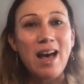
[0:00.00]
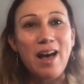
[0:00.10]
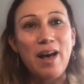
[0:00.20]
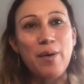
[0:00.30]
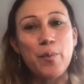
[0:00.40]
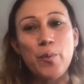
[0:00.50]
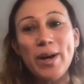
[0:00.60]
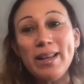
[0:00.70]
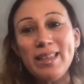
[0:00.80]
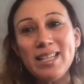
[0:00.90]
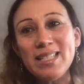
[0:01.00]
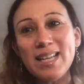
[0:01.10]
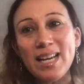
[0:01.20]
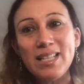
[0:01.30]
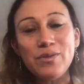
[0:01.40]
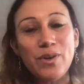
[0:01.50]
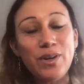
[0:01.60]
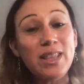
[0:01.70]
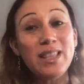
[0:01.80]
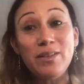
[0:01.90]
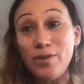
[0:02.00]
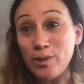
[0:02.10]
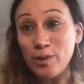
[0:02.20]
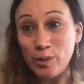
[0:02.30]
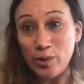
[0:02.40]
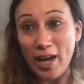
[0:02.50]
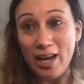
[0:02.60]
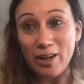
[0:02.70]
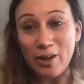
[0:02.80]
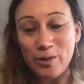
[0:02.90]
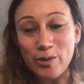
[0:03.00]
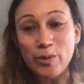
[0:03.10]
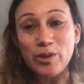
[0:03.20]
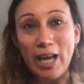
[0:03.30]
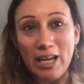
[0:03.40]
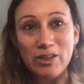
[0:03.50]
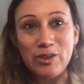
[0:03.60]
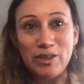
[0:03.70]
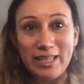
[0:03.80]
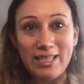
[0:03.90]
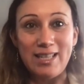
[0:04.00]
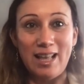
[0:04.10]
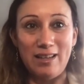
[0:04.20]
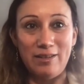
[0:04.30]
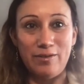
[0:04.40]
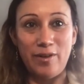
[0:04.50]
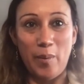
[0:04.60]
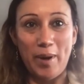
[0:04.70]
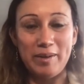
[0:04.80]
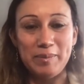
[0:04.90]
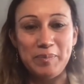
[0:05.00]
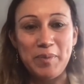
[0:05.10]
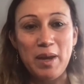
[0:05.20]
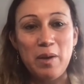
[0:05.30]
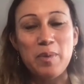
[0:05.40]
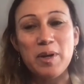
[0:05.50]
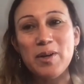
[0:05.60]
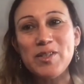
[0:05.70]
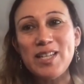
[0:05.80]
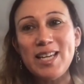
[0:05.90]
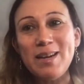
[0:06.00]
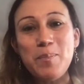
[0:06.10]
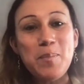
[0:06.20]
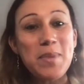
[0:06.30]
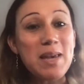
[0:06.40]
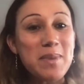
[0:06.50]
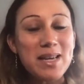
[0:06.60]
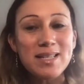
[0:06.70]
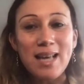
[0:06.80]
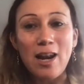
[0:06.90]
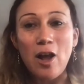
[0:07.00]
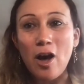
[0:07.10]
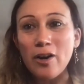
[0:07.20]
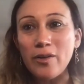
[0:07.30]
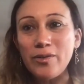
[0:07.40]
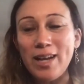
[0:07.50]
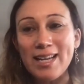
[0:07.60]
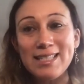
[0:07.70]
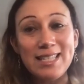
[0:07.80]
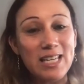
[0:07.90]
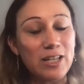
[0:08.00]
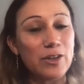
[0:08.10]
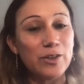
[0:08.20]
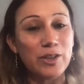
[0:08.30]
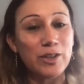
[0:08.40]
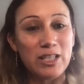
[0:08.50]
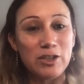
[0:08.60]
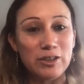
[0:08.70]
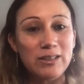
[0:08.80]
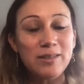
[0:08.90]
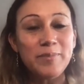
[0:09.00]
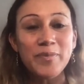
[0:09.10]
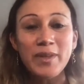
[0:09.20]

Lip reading: One thing is that it's very difficult to diagnose cutaneous T-cell lymphoma because it mimics a lot of skin conditions.